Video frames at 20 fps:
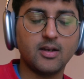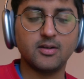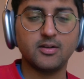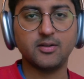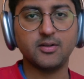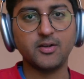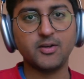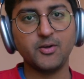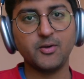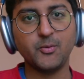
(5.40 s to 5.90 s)

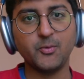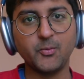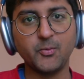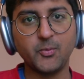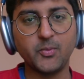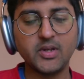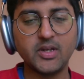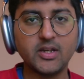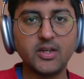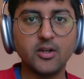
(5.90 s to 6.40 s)
another new
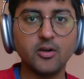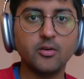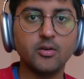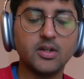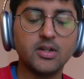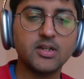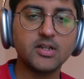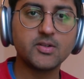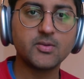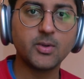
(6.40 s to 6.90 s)
video
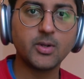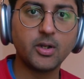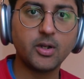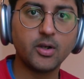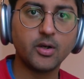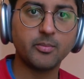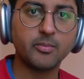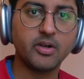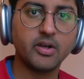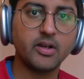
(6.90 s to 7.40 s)
in this
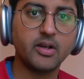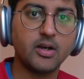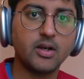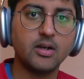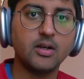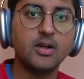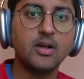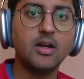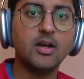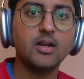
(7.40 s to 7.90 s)
video i'm
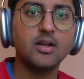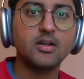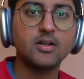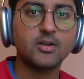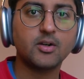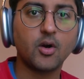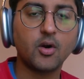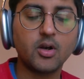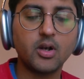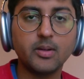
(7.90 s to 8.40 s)
gonna
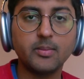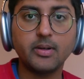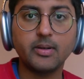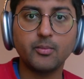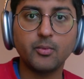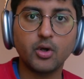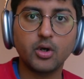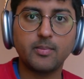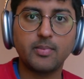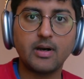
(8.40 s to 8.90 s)
talk a little bit
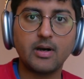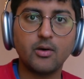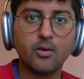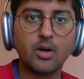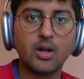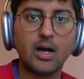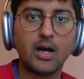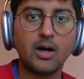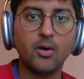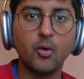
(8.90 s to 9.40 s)
more
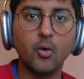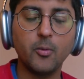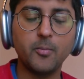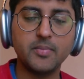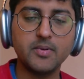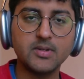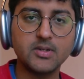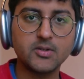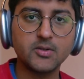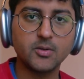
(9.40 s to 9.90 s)
about how
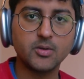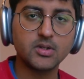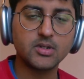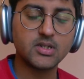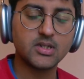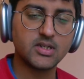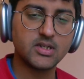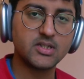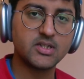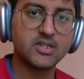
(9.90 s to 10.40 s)
open
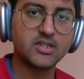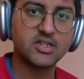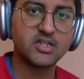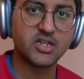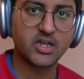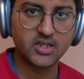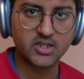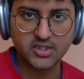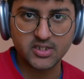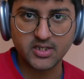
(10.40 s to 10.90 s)
source is
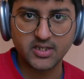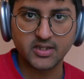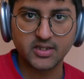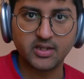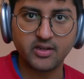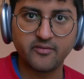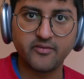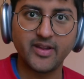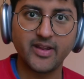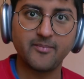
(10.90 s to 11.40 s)
changing
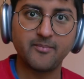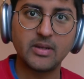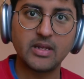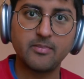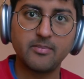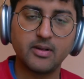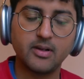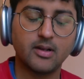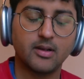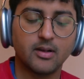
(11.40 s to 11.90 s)
the way
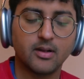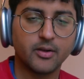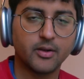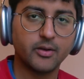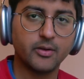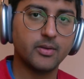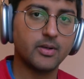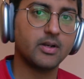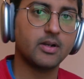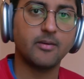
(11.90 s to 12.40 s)
people
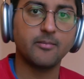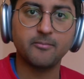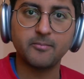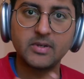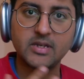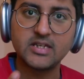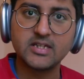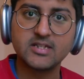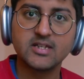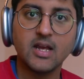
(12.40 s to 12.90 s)
you know and
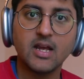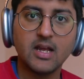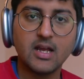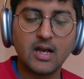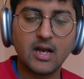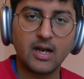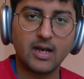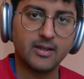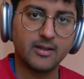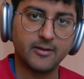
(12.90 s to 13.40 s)
companies
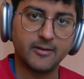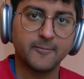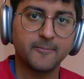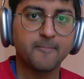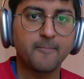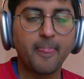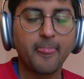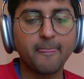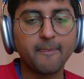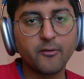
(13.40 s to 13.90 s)
hire
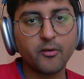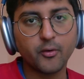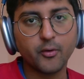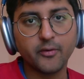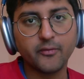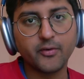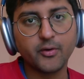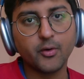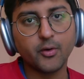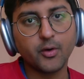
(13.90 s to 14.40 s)
so
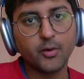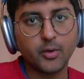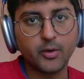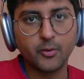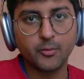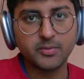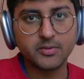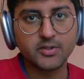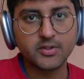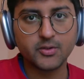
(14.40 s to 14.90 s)
if you don't know what
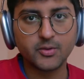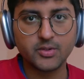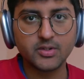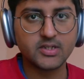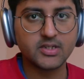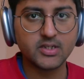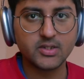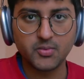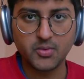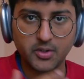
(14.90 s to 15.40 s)
open
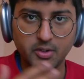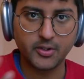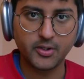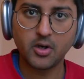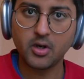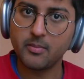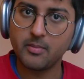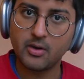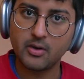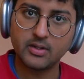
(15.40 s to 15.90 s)
source is we're going to
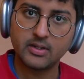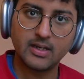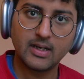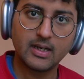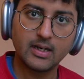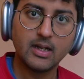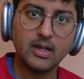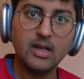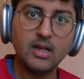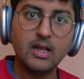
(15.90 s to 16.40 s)
talk about
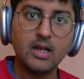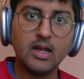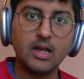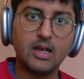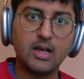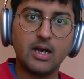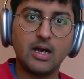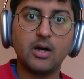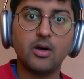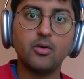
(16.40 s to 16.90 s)
that
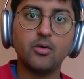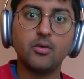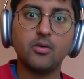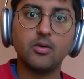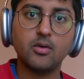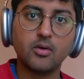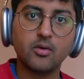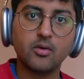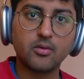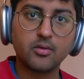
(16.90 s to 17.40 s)
and how
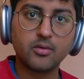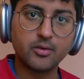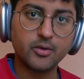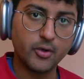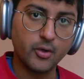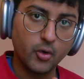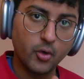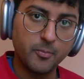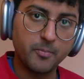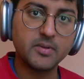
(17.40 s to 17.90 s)
you
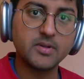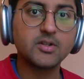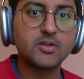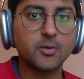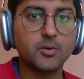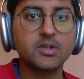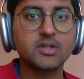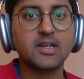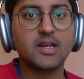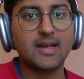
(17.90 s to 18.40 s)
know open
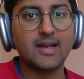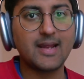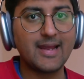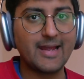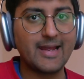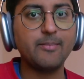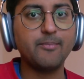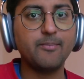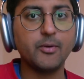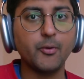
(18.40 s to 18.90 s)
source can
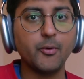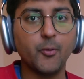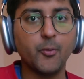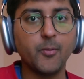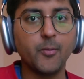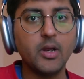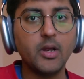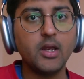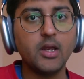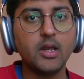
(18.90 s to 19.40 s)
help
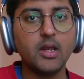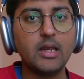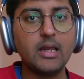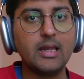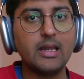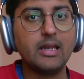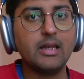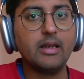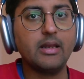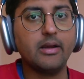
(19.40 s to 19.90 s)
you
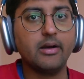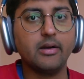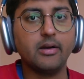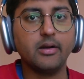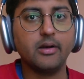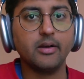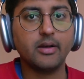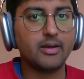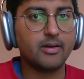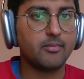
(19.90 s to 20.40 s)
in
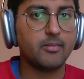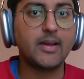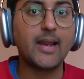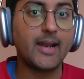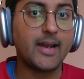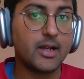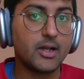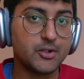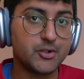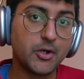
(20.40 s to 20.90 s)
uh,
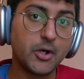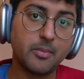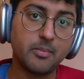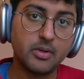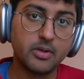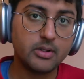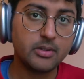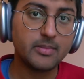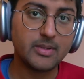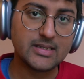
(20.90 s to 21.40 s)
getting a
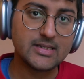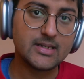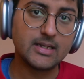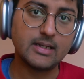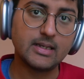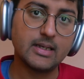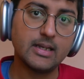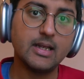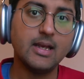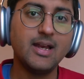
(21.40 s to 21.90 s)
job
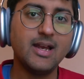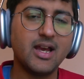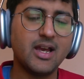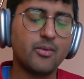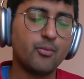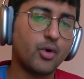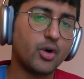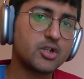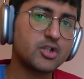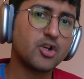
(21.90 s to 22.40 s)
basically
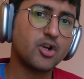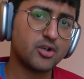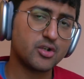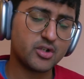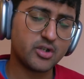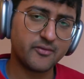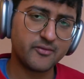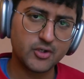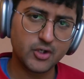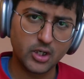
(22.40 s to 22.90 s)
and what
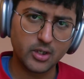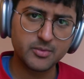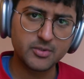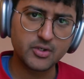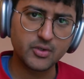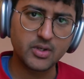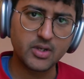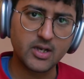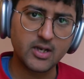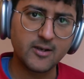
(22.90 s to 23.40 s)
sorts of jobs
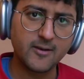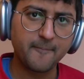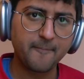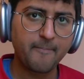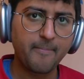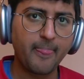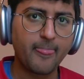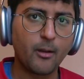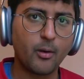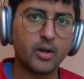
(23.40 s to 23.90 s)
you need
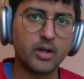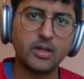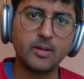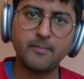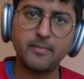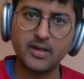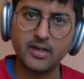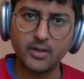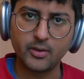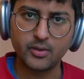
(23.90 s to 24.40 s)
what are the
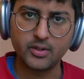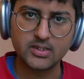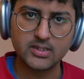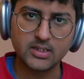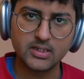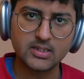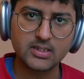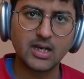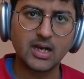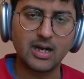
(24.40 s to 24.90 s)

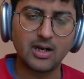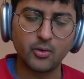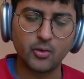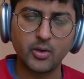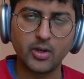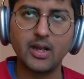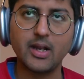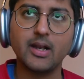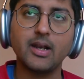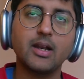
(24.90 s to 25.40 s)
prerequisites how
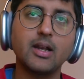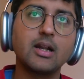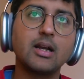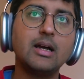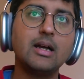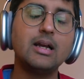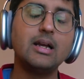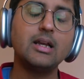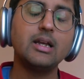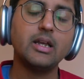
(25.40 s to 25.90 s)
to get it
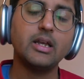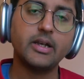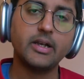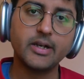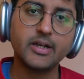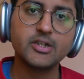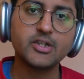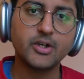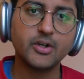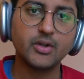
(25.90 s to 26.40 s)
in
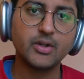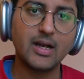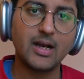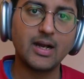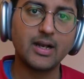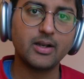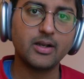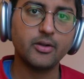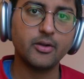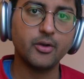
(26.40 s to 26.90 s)
addition to
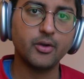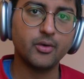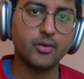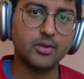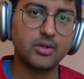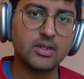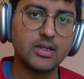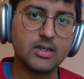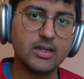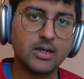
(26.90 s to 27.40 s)
that you know
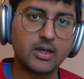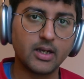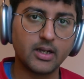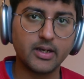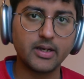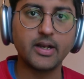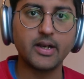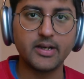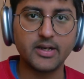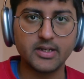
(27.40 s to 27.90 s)
the
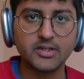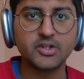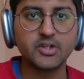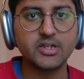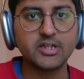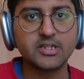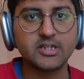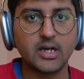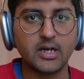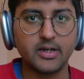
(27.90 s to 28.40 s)
current
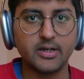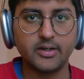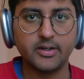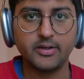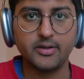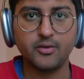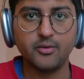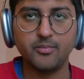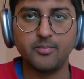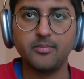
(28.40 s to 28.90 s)
industry
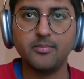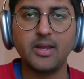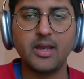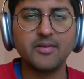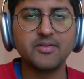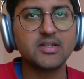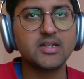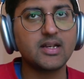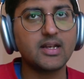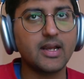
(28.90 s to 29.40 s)
standard you may
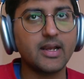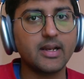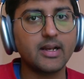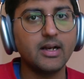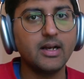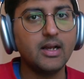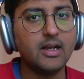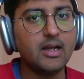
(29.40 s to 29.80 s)
have seen like